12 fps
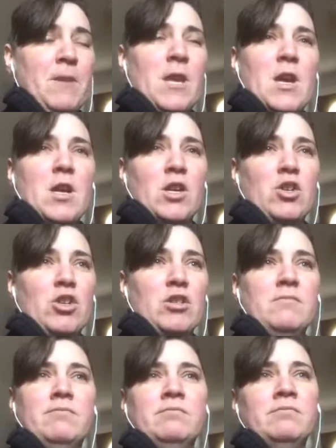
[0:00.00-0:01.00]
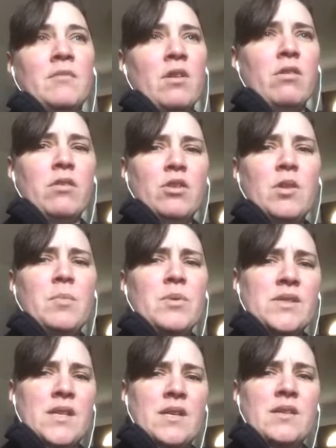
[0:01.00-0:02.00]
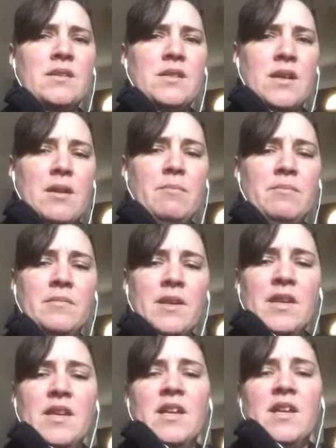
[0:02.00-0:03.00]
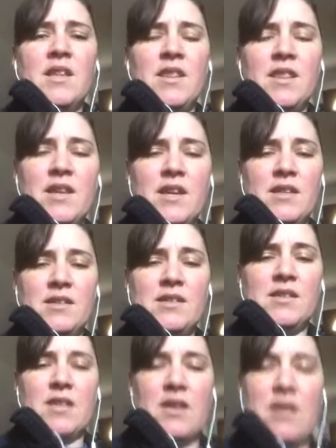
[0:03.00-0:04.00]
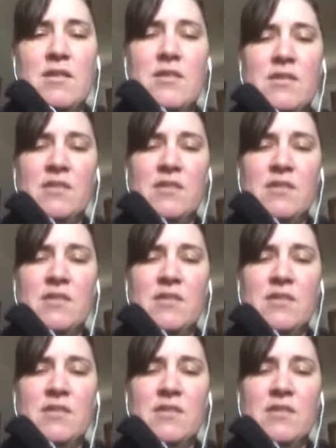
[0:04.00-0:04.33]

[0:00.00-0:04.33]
a good 30% of the time that